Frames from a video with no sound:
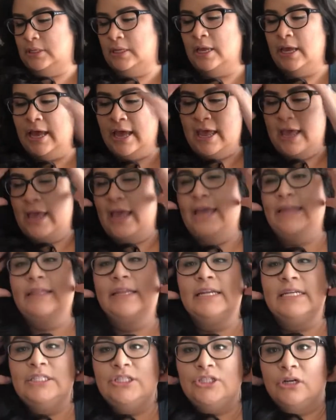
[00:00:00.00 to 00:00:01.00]
And and
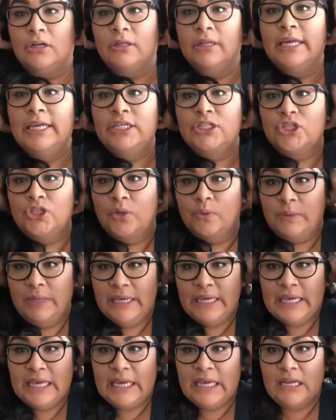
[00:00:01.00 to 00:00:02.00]
then I start like
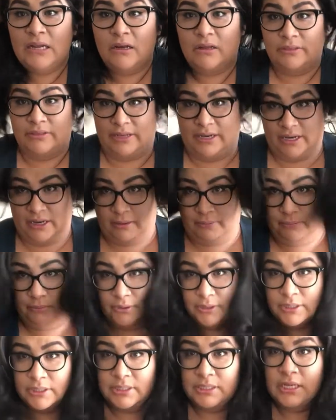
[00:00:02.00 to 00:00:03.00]
zoning in on the
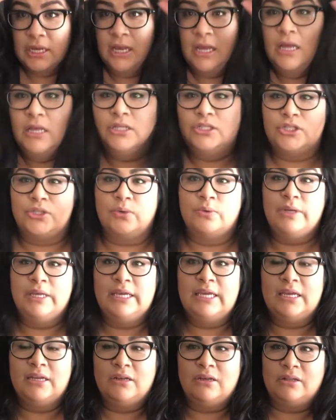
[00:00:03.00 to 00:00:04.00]
numbers,
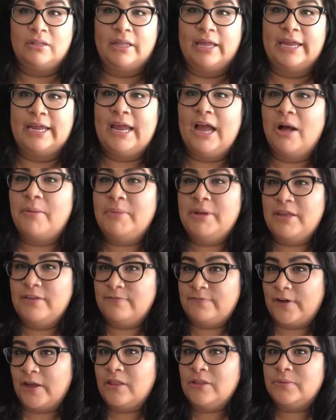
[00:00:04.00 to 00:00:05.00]
zoning in on like how many
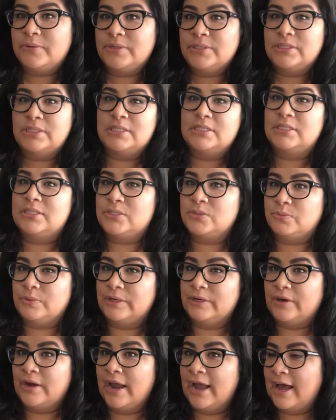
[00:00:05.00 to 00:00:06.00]
followers does this
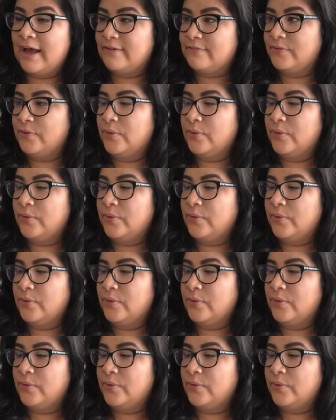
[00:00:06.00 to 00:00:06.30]
reader have?